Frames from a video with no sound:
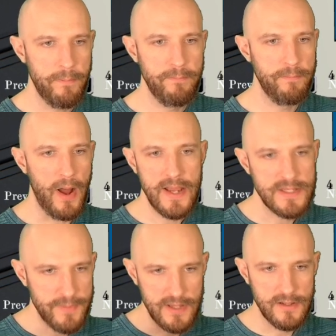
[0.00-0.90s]

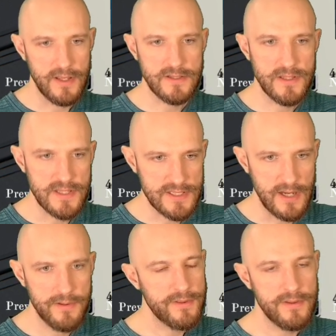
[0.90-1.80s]
behind me, like to the
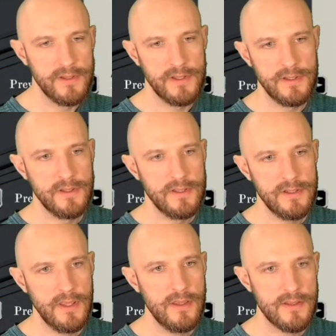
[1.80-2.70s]
south,
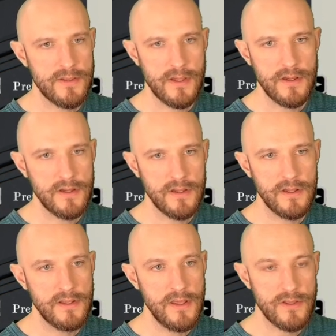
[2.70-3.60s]
is
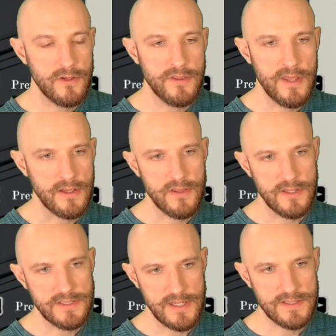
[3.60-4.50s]
a good thing because
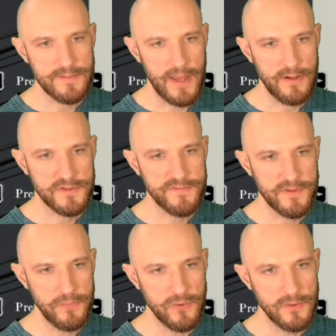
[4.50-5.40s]
it takes them out of the
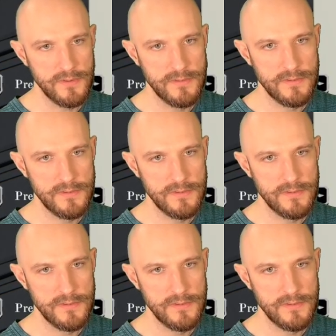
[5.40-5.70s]
pool.